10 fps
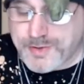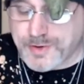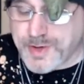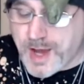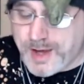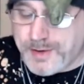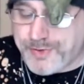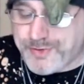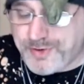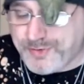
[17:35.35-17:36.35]
the
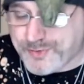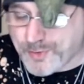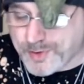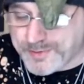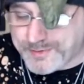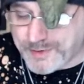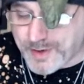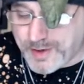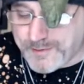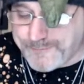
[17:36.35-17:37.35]
ninth discourse
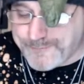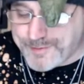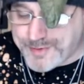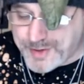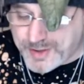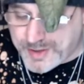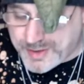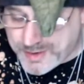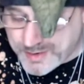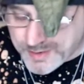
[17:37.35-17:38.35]
of the